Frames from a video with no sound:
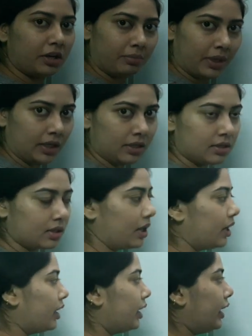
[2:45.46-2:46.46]
means?
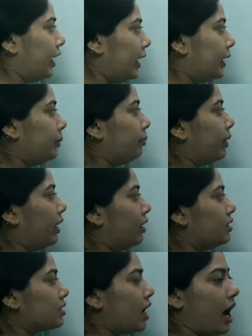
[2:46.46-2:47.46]
It
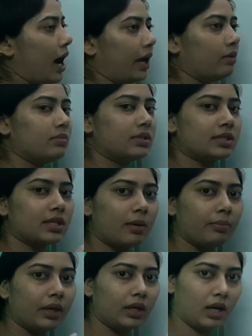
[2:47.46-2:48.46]
means I am
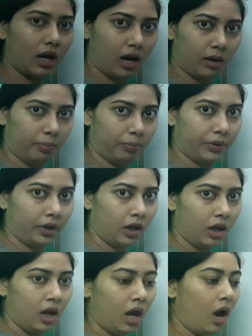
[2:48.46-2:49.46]
summing up
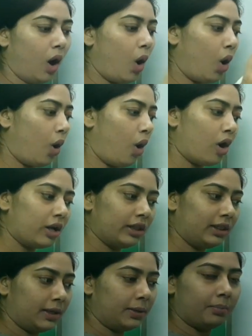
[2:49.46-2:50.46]
all
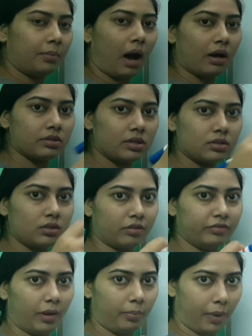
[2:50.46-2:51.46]
the masses of the
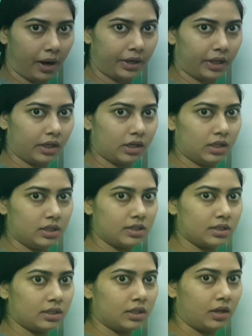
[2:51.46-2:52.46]
particles
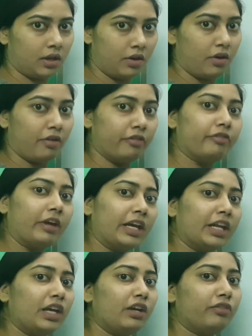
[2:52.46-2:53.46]

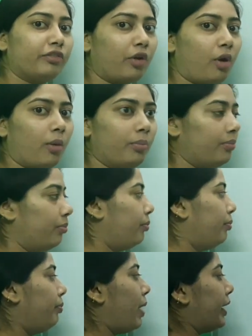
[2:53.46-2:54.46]
varying from
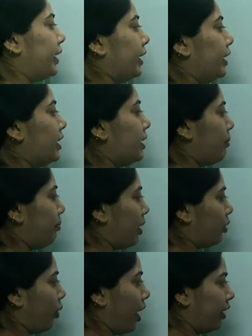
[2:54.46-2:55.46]
particle number
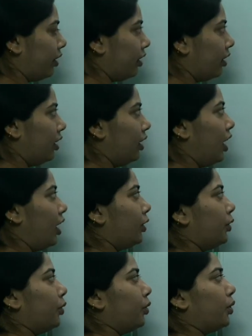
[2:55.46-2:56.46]
1
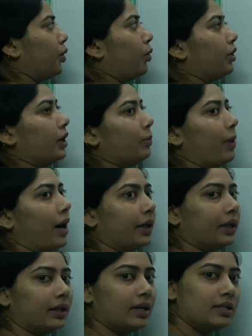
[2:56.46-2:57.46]
to total
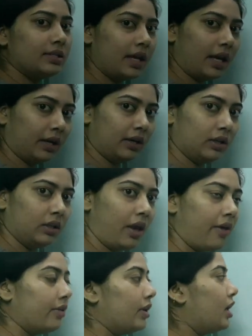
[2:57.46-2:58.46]
particles n.
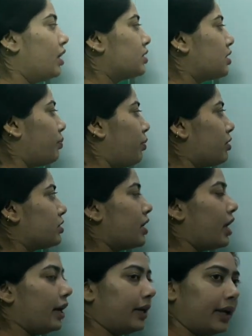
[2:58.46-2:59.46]
Suppose there
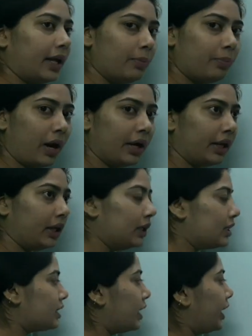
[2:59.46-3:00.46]
are 10 particles,
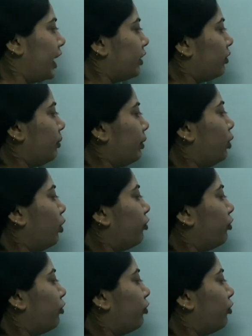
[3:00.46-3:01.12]
then it will be go